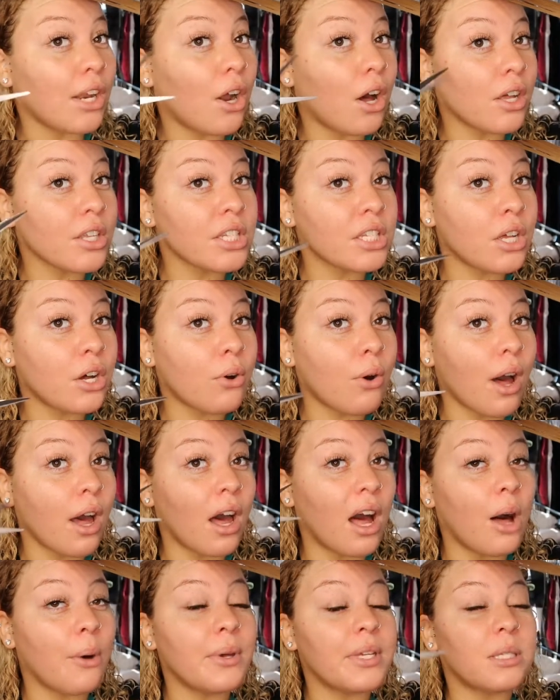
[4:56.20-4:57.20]
also, I
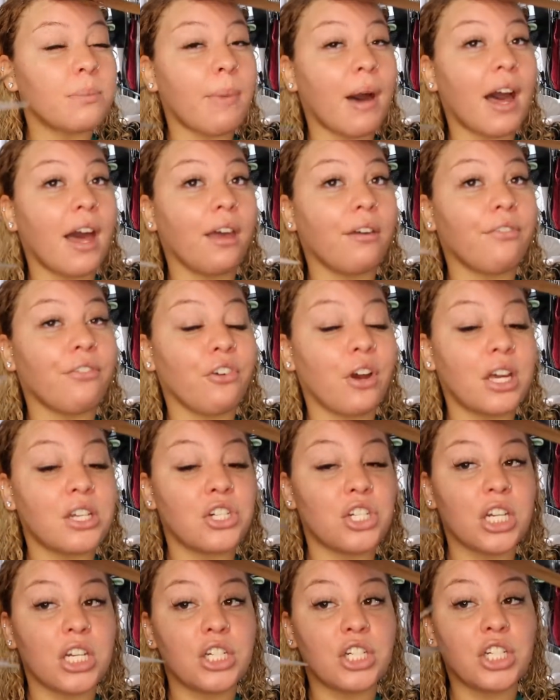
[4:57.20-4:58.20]
always buy
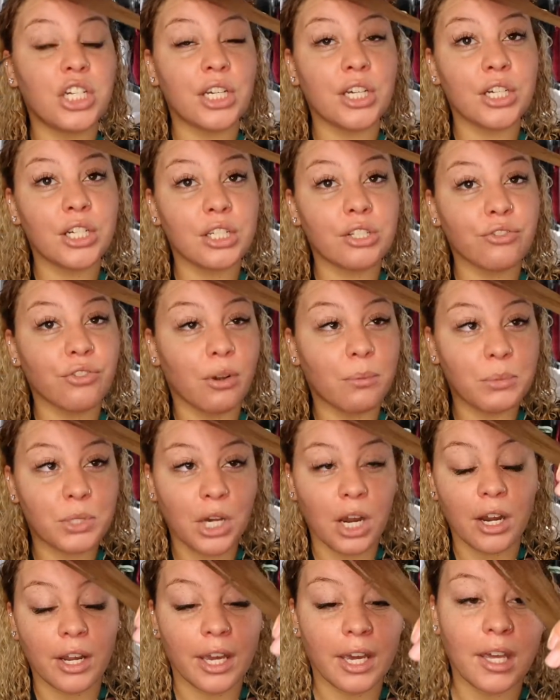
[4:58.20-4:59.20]
fresh shears from
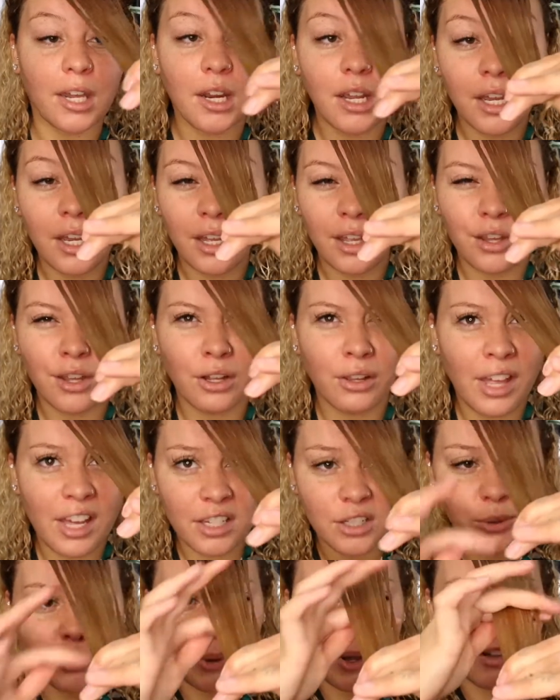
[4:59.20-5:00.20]
Target. They're
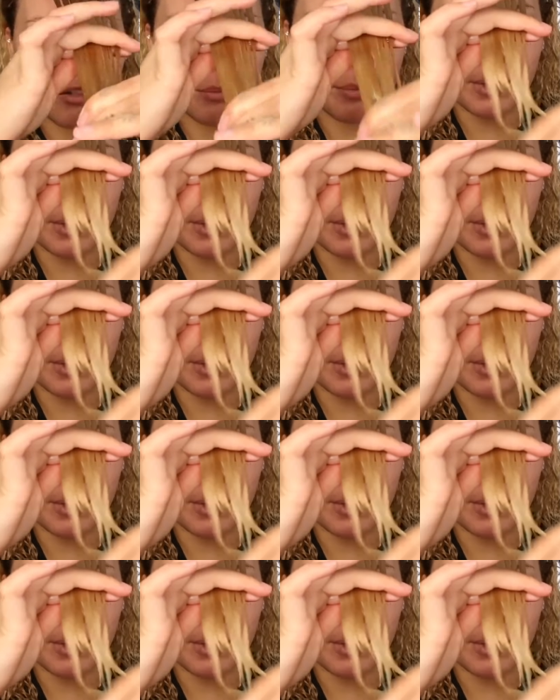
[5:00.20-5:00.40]
like 12